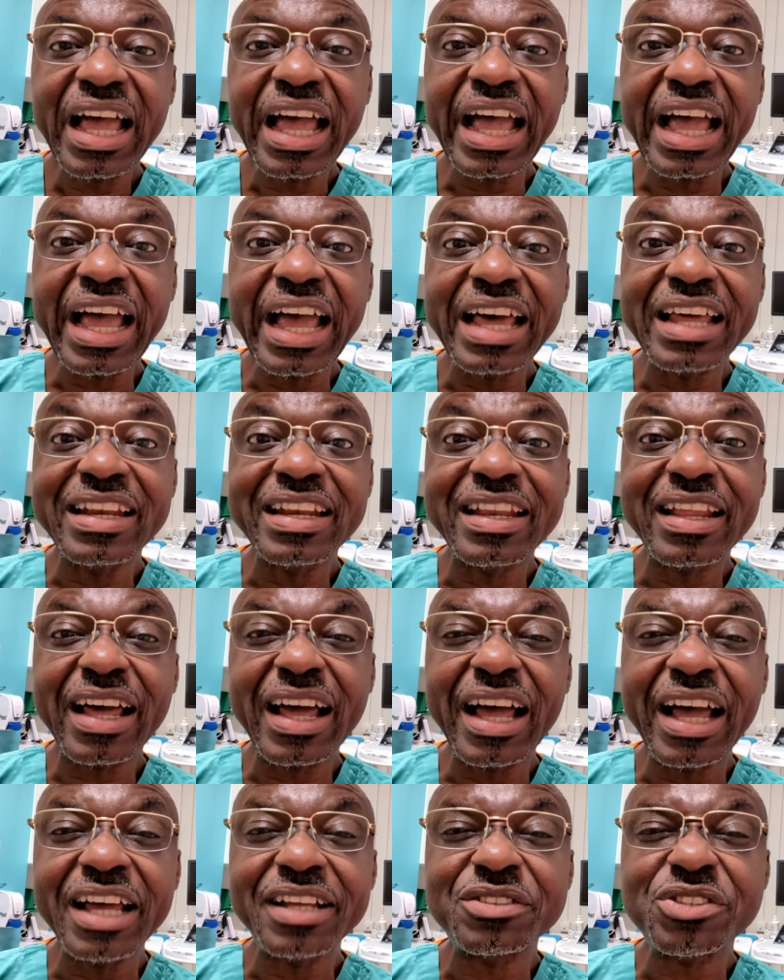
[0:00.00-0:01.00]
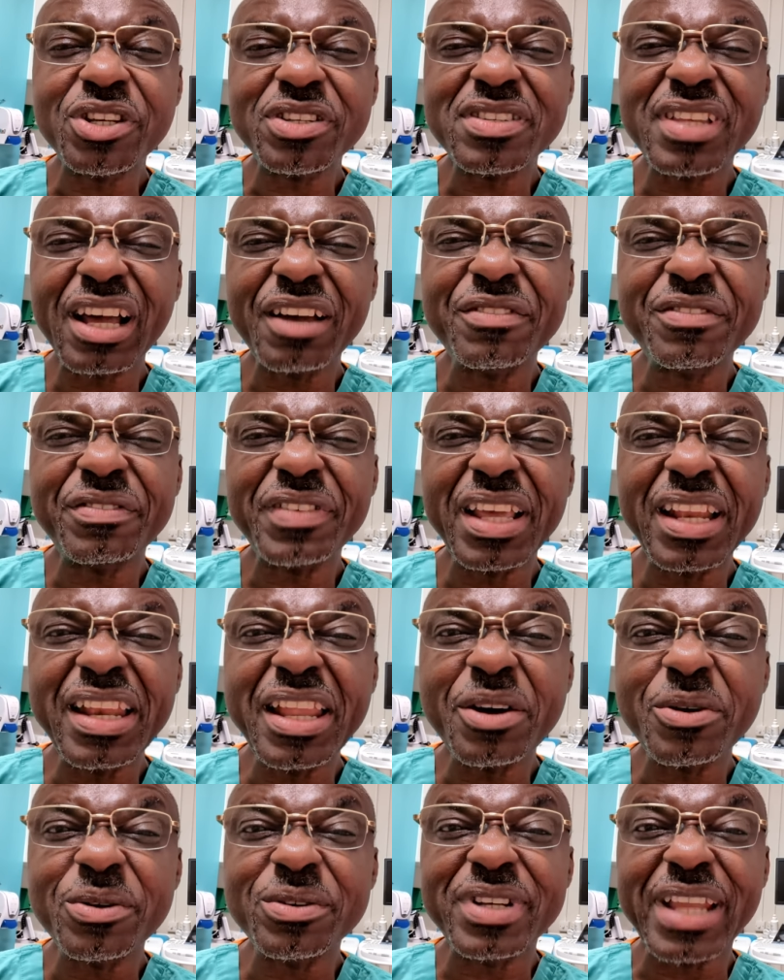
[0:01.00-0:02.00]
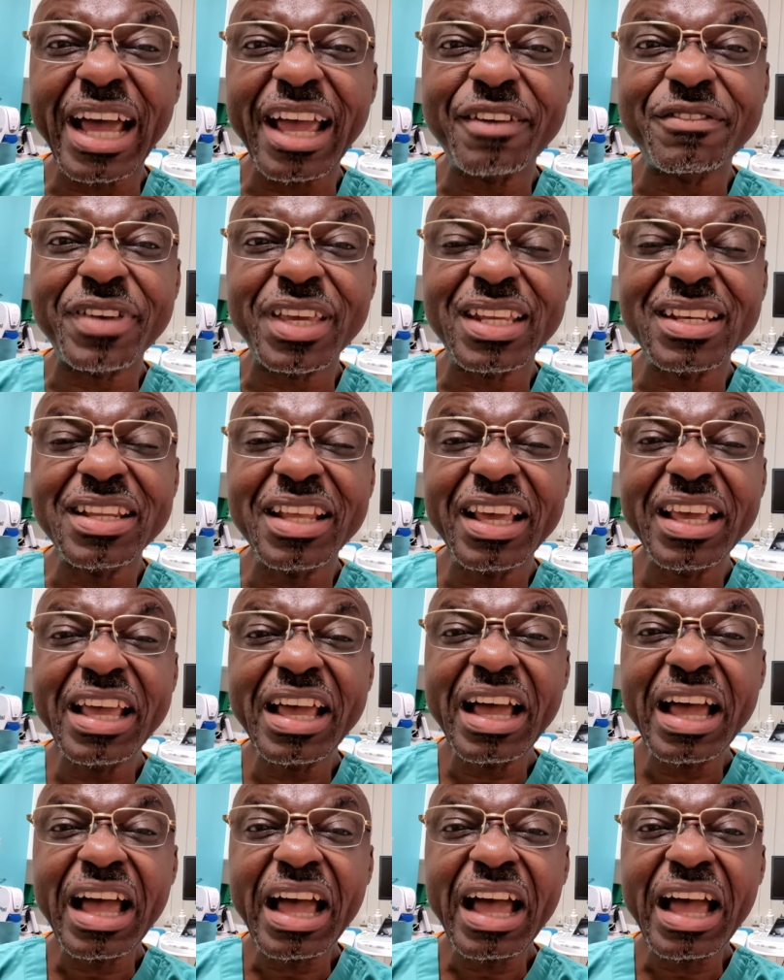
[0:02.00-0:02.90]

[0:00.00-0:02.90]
and just have a little dive in